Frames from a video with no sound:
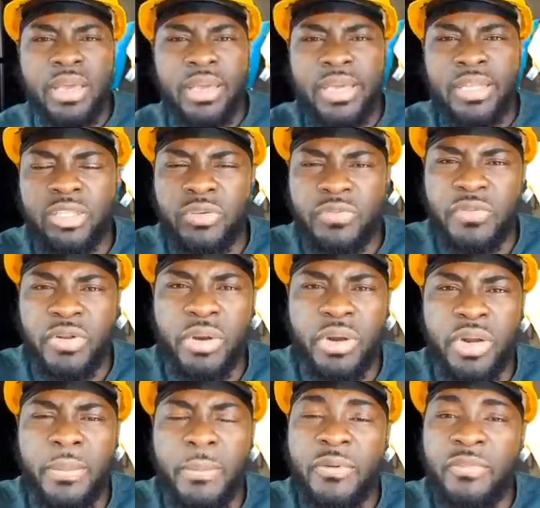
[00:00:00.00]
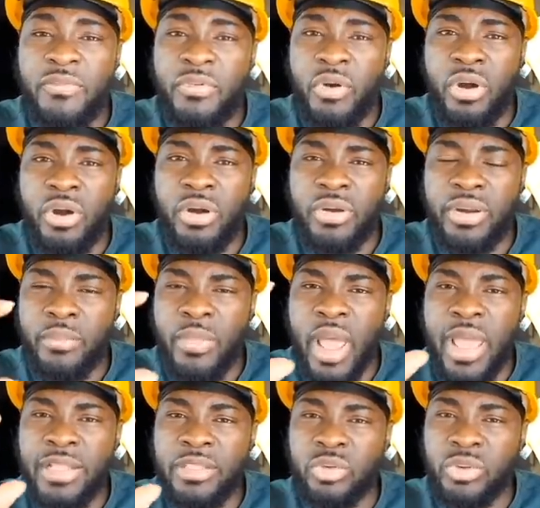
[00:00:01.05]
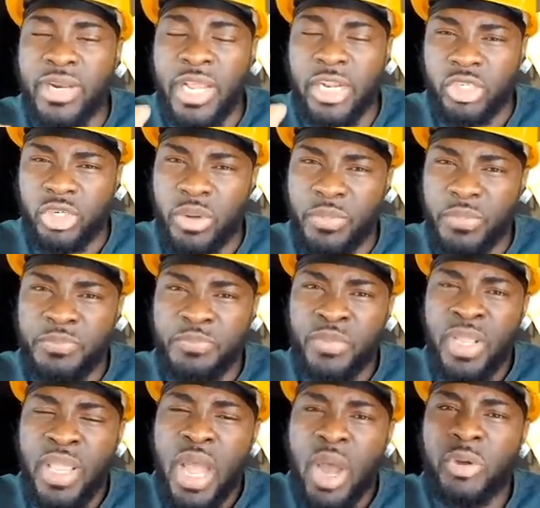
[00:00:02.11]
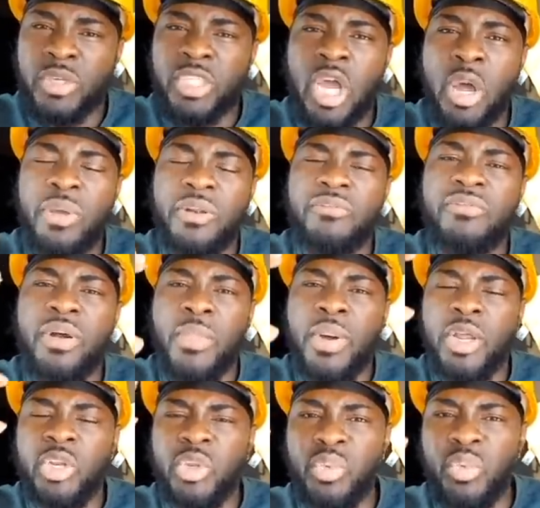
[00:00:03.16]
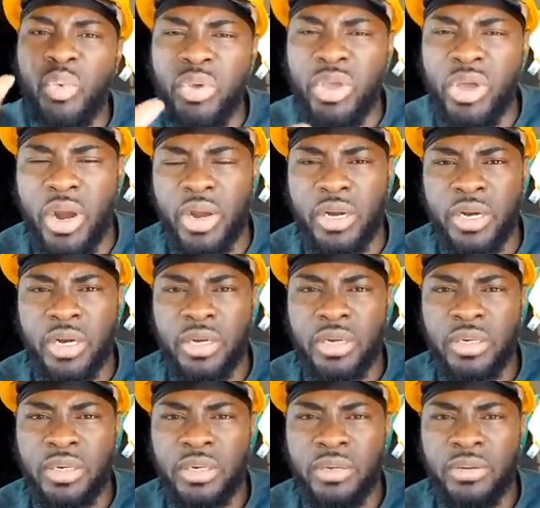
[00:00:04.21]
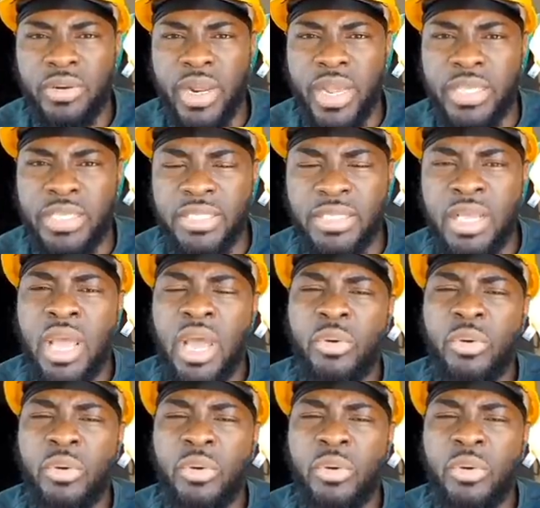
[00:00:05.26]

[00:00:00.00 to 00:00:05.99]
into Florida. Before I took that trip, I was coming from New York, right?